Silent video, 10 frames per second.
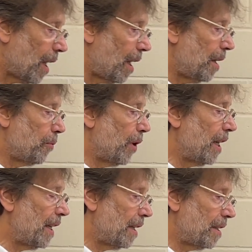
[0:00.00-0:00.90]
it
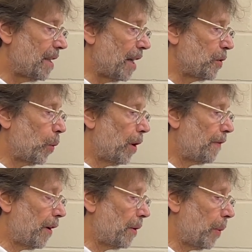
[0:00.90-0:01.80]
really does work
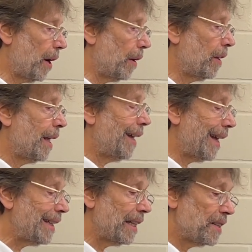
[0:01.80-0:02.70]
very well.
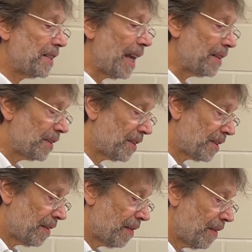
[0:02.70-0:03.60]
And in a sense,
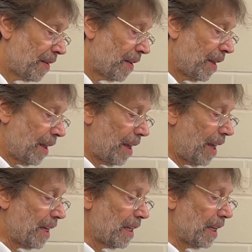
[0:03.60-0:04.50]

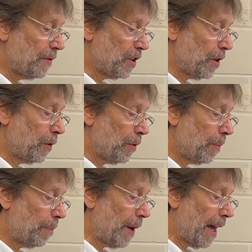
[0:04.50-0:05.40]
it gives you
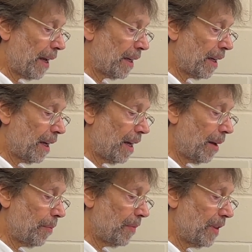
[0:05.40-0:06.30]
back
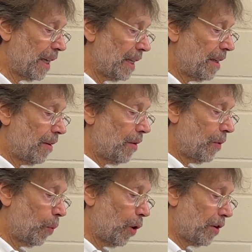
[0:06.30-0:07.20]
the
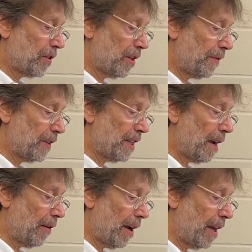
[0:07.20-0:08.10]
work surface
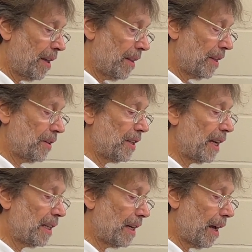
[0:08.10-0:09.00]
area that's
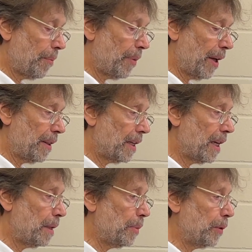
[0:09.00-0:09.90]
taken up by the
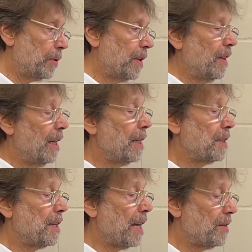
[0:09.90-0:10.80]
keyboard, in a
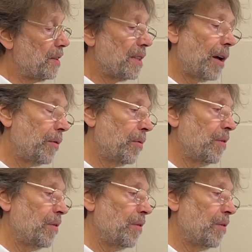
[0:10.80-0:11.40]
sense. So